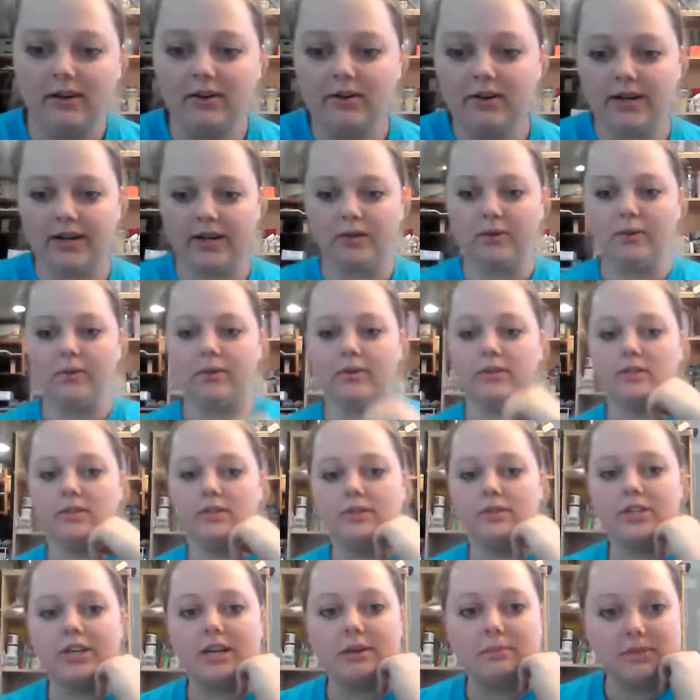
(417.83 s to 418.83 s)
Okay, cool.
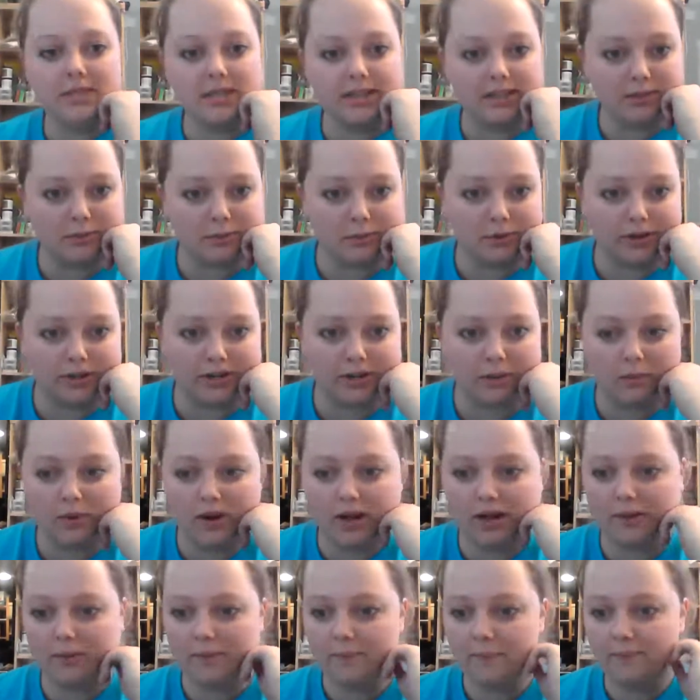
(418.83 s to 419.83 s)
So Champ said it's working
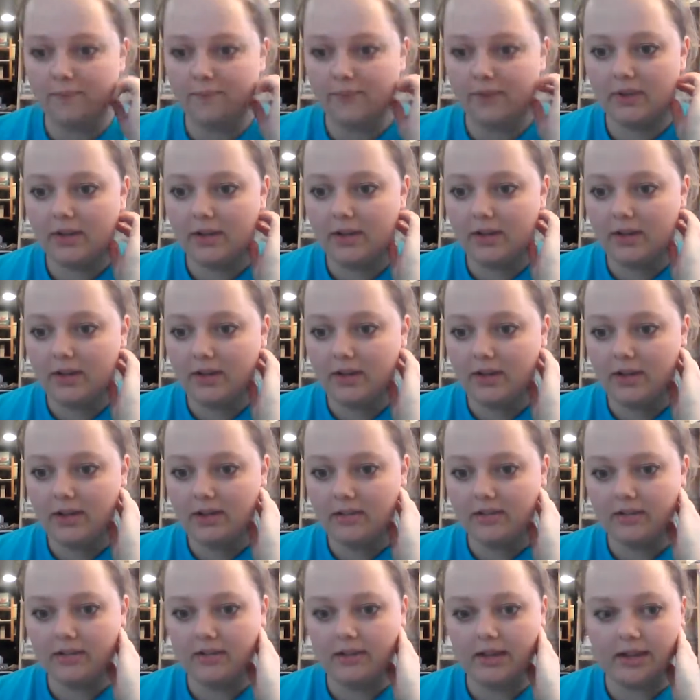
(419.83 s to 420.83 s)
well.
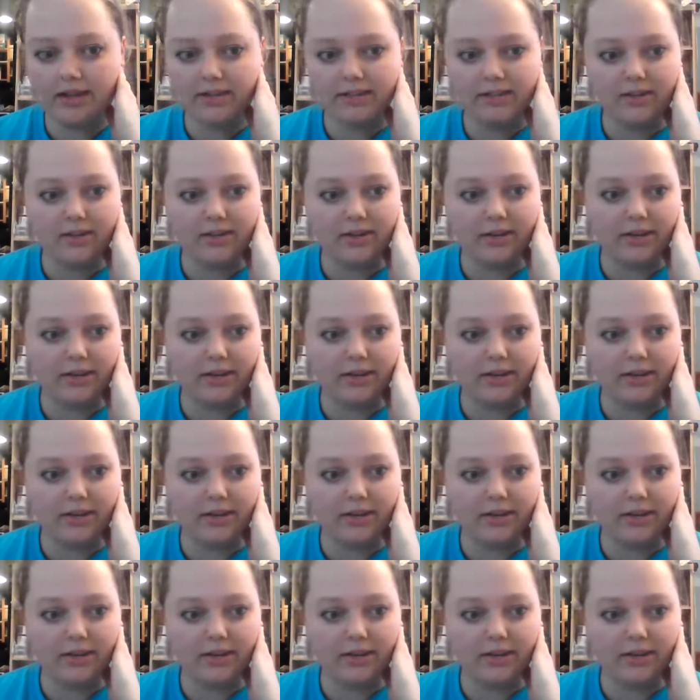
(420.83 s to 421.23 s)
So that's